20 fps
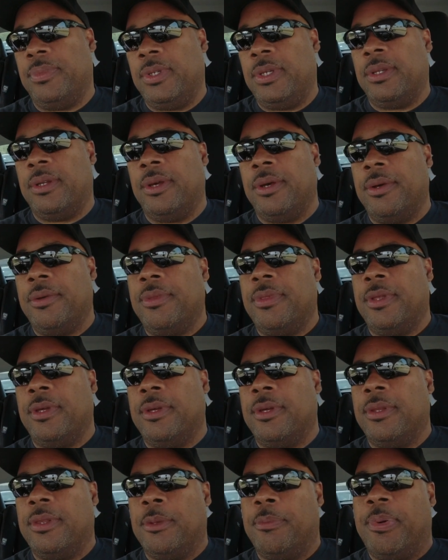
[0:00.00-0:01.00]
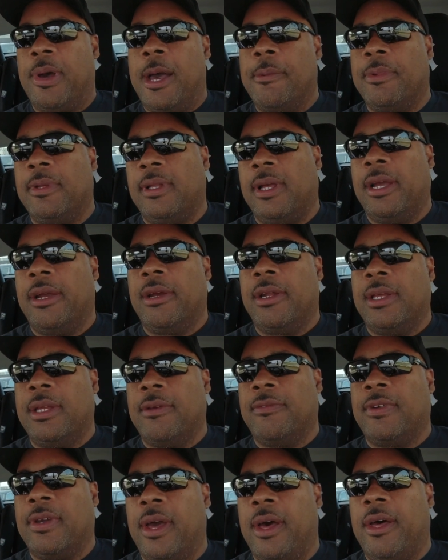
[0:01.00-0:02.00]
you know, the popularity
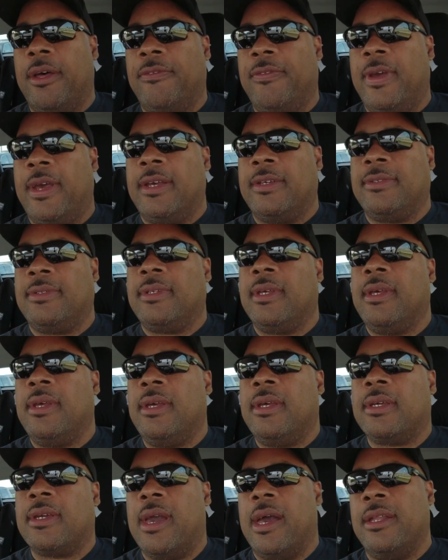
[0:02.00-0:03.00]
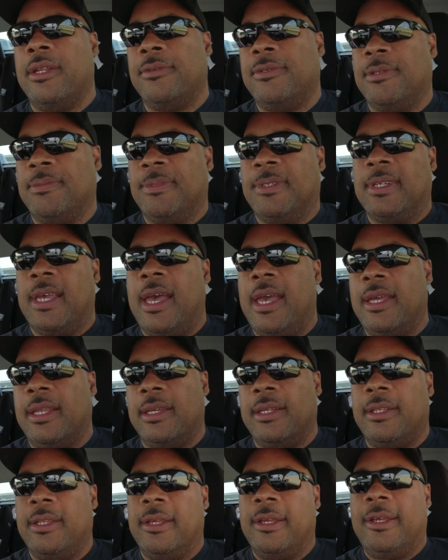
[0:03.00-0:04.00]
of golf has kind of
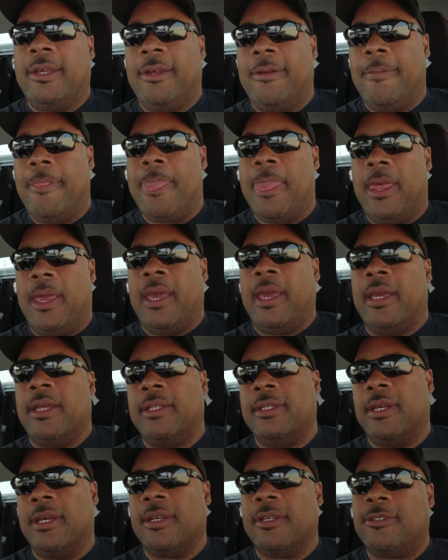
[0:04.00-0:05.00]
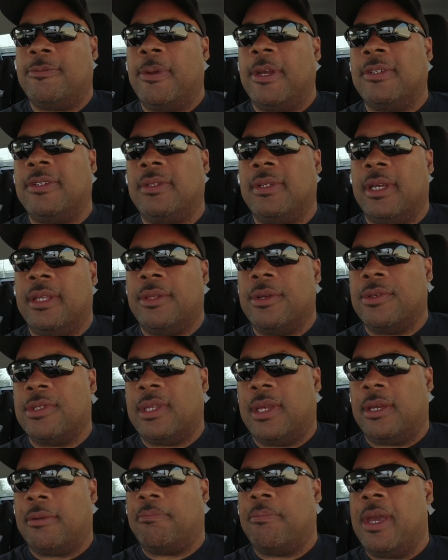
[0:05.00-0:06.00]
subsided, and especially in those
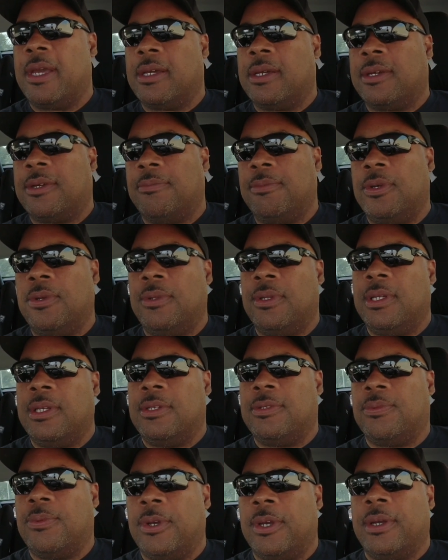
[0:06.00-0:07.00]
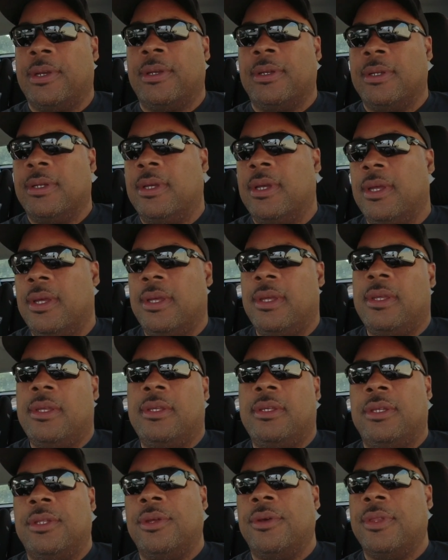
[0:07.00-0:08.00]
like mega communities where,
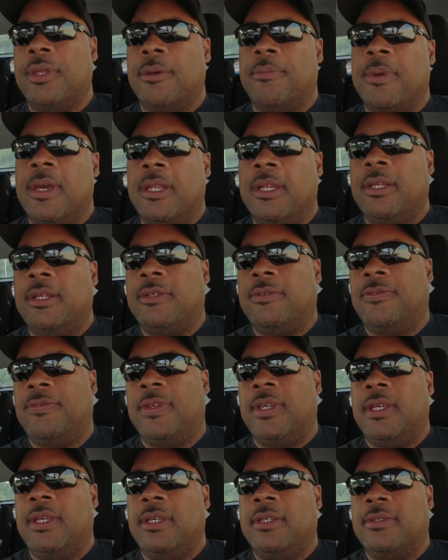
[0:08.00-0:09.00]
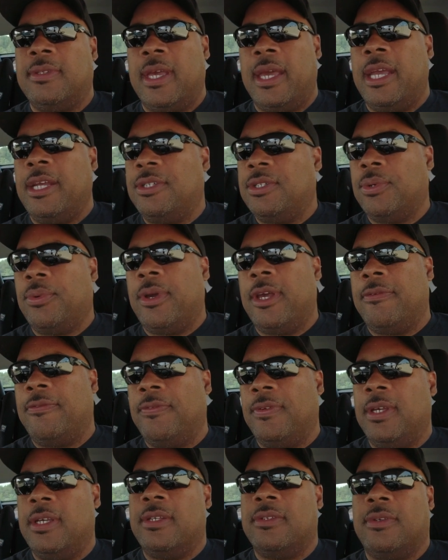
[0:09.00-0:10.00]
you know, the amenities fees, the HOA
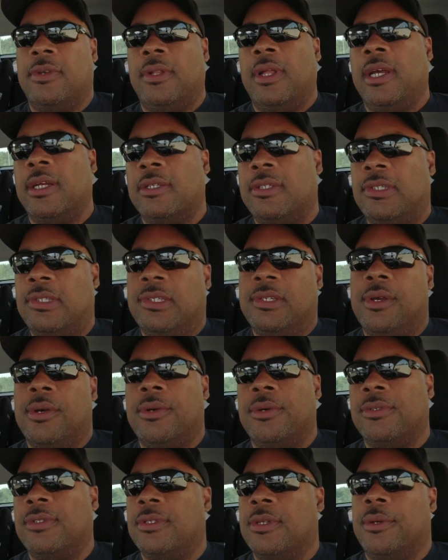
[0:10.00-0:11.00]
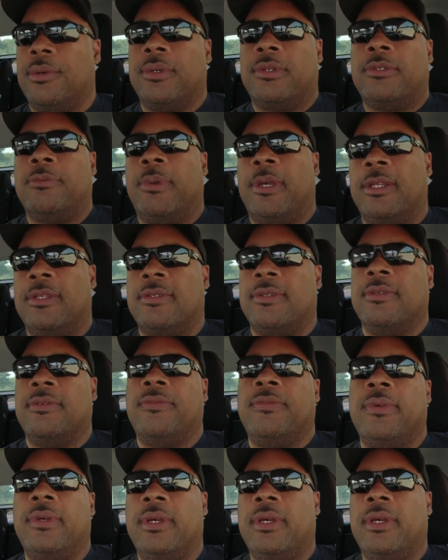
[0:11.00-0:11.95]
fees are like so expensive.